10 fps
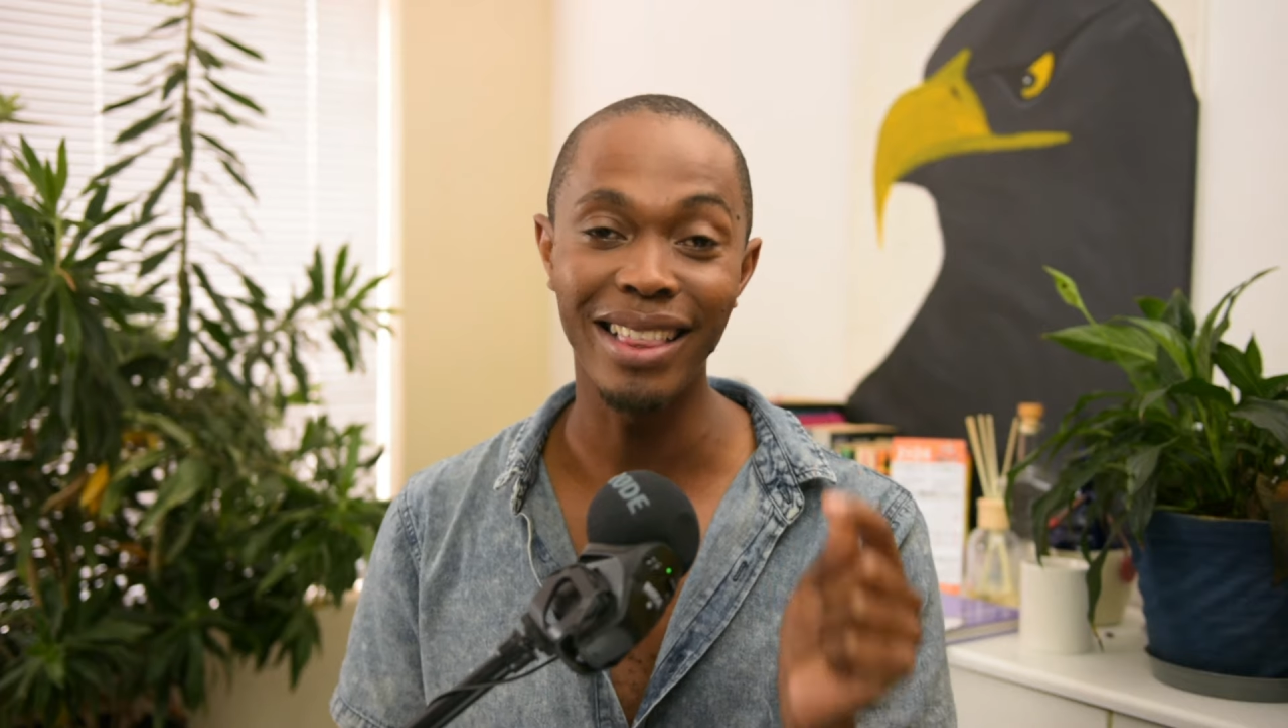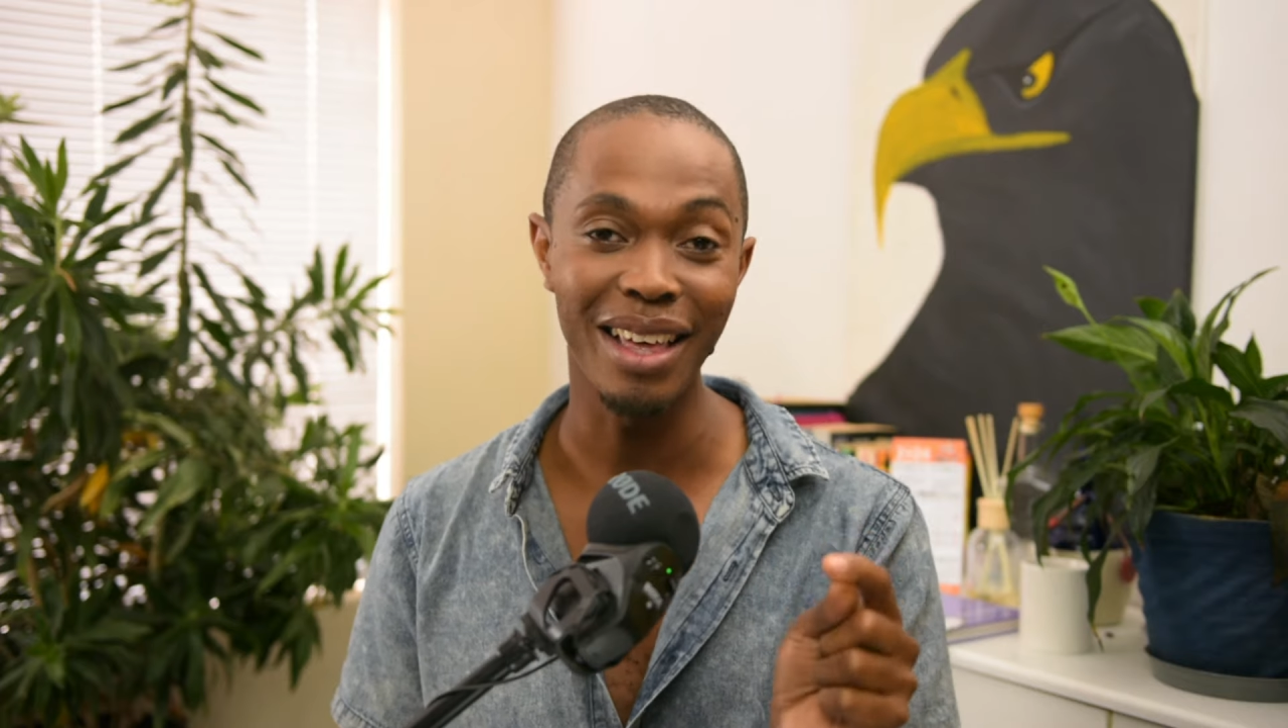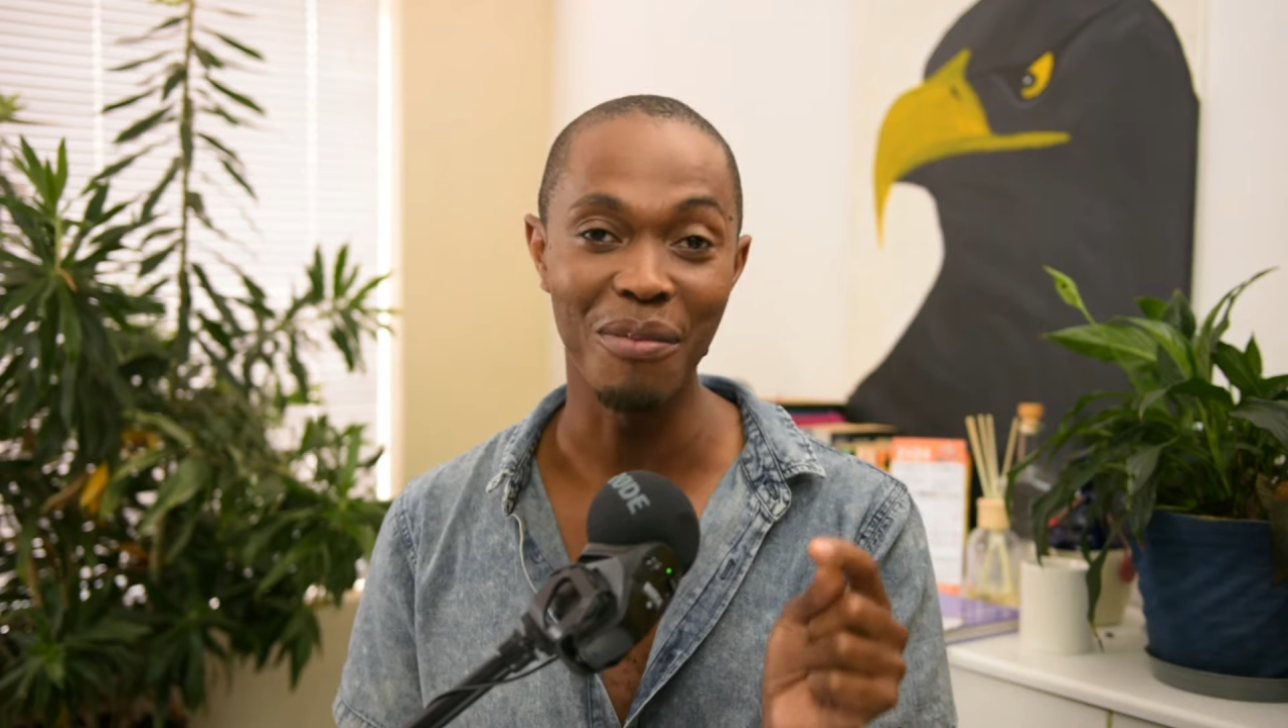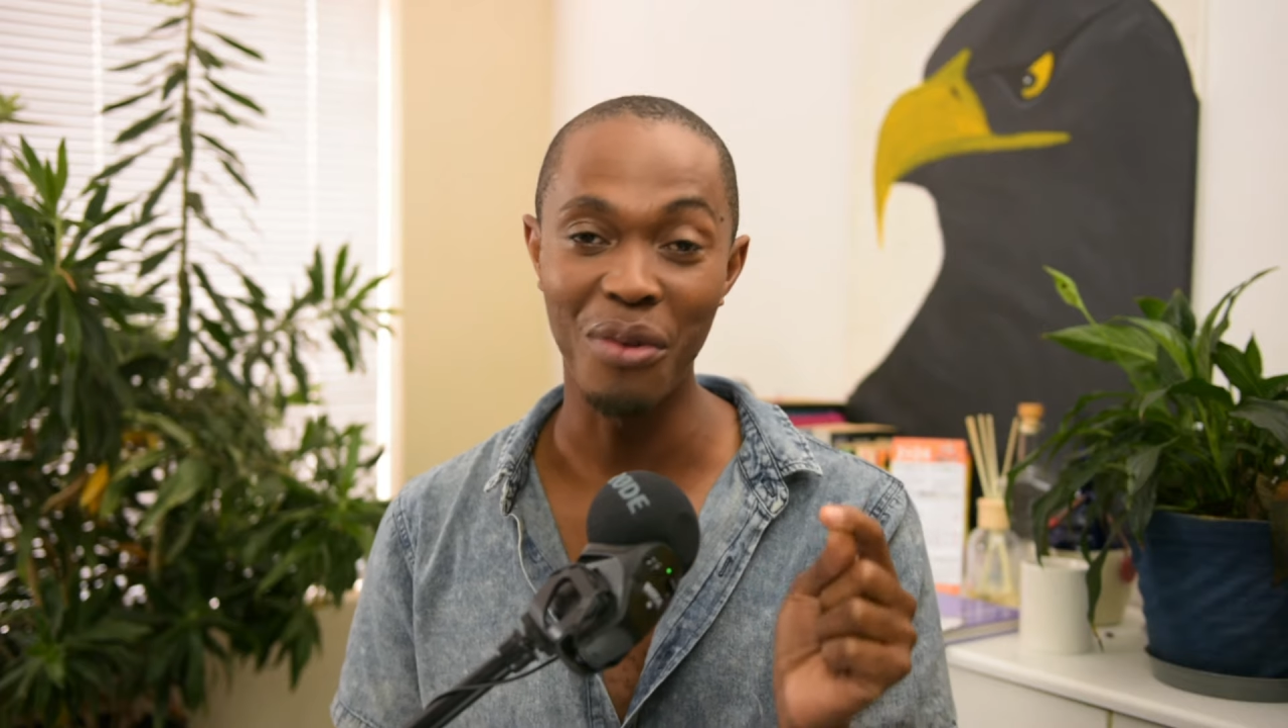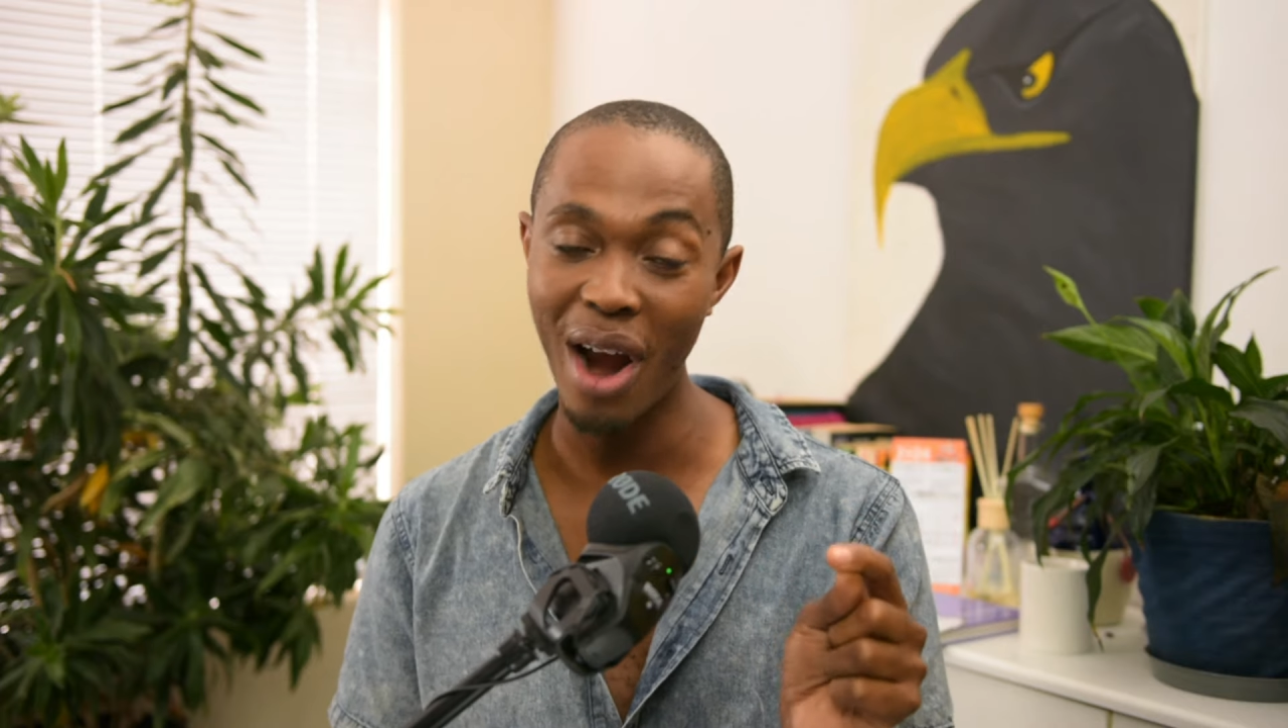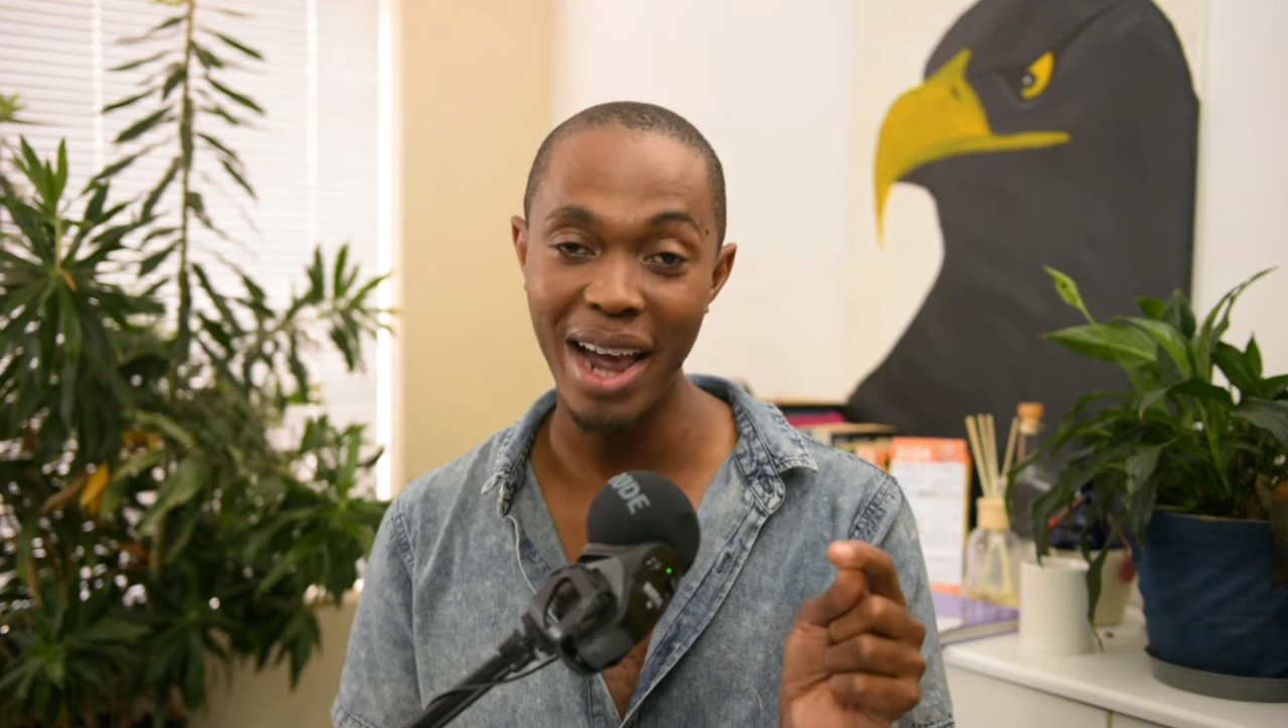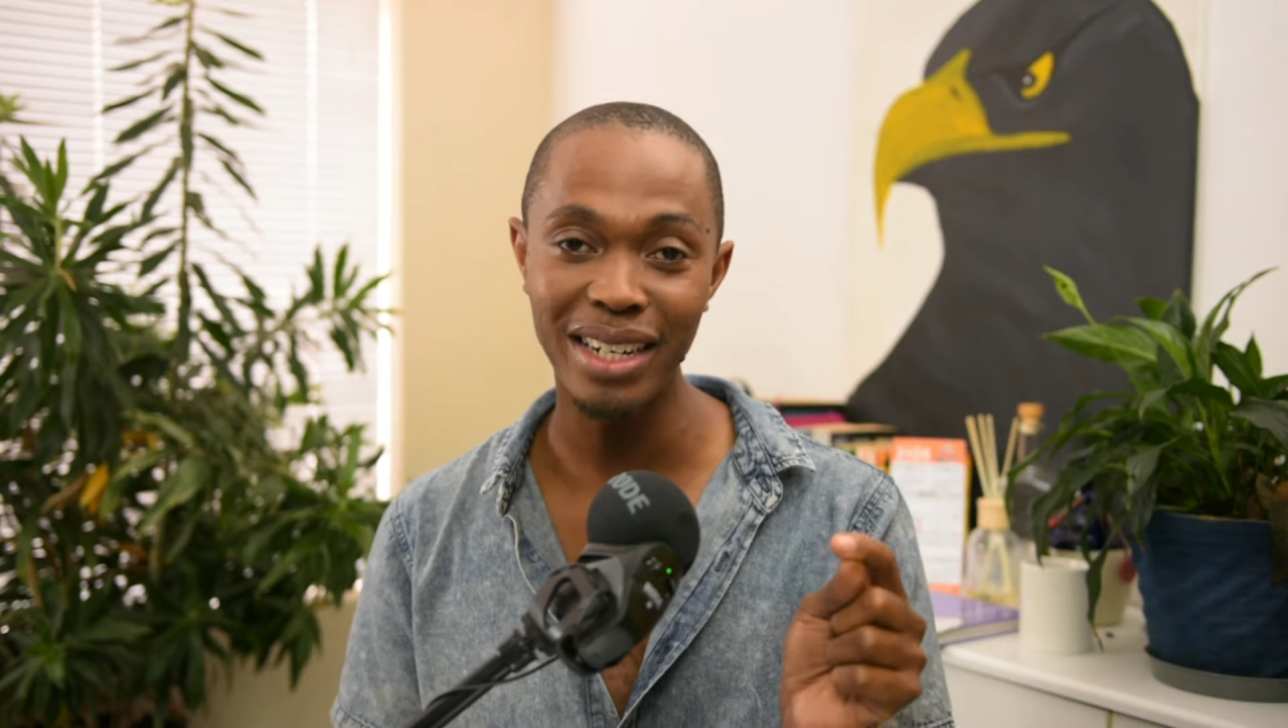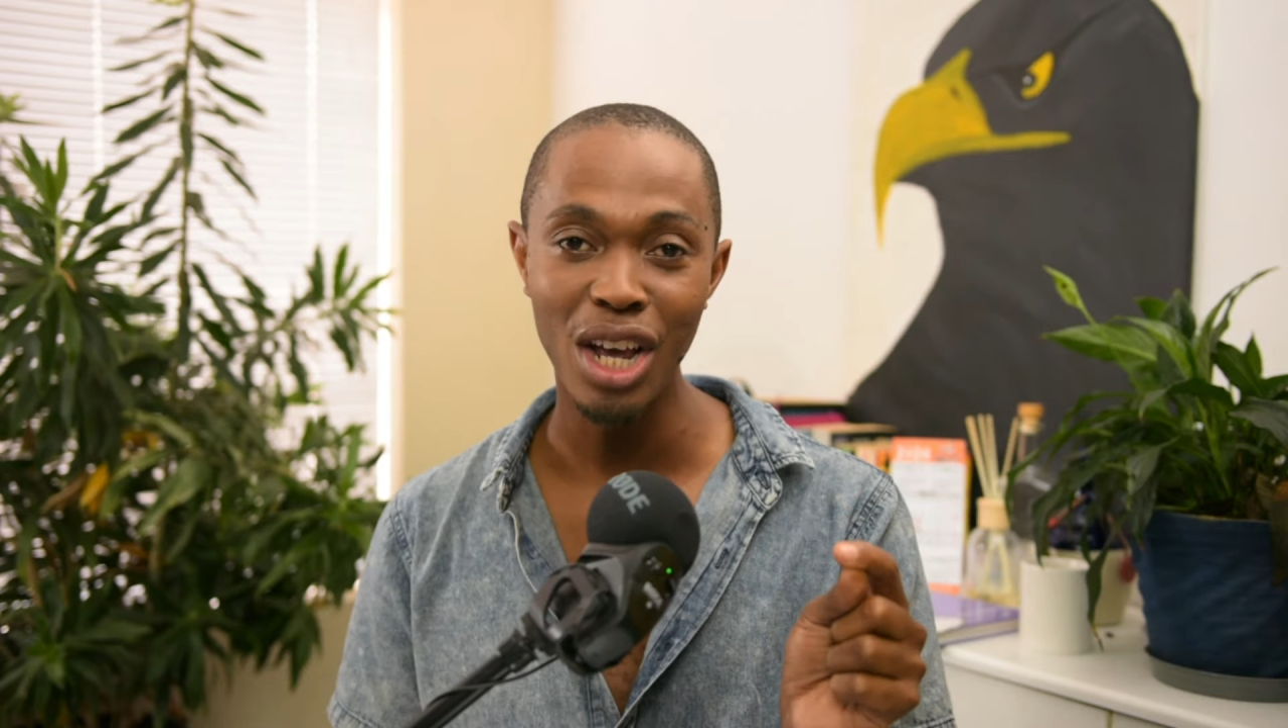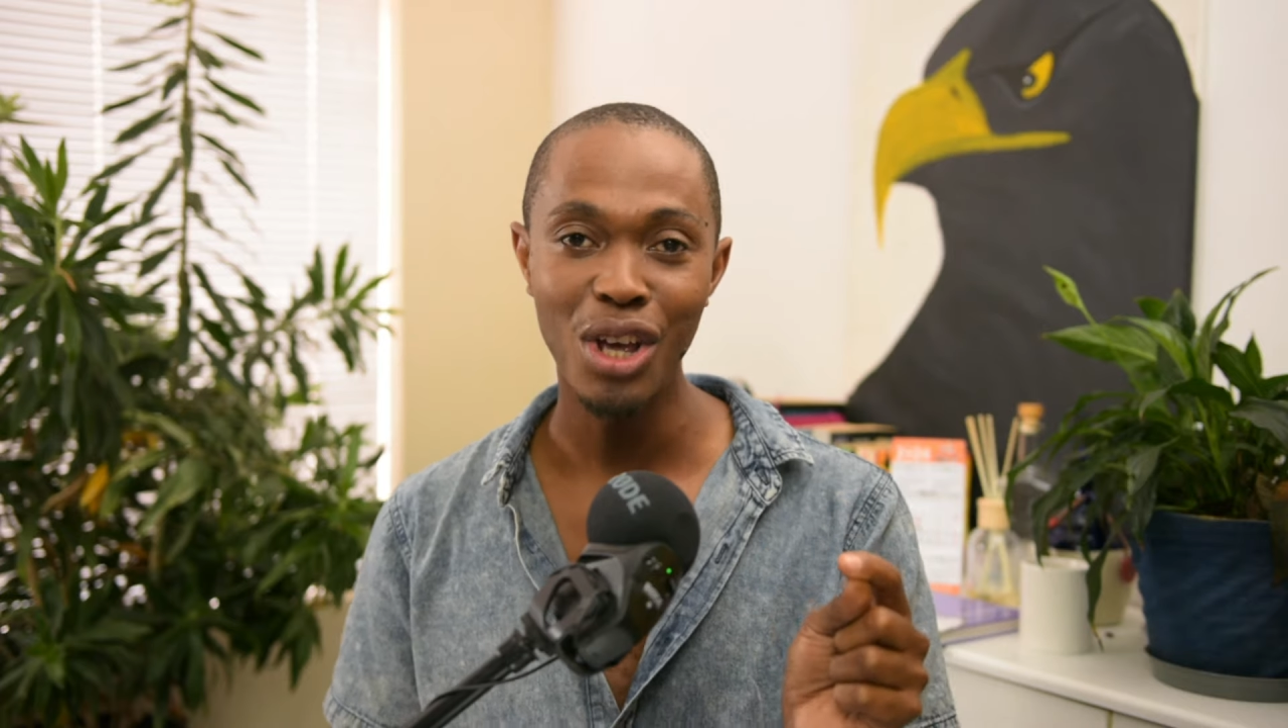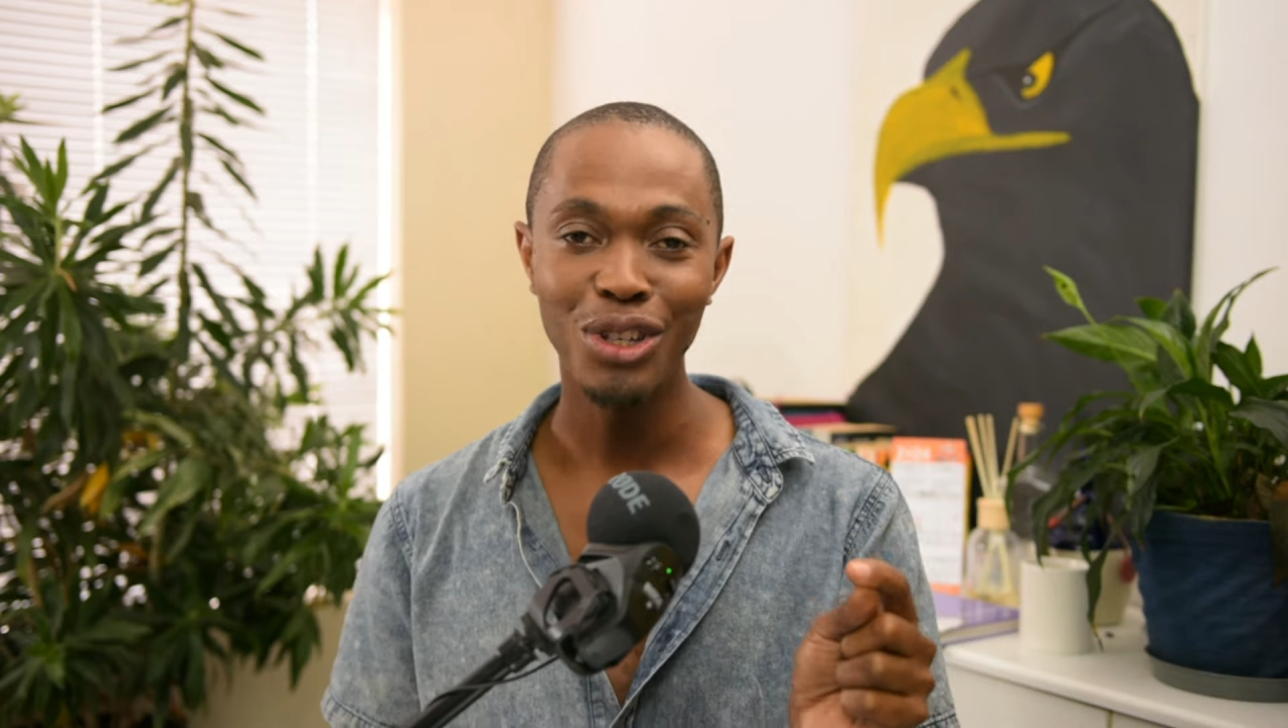them right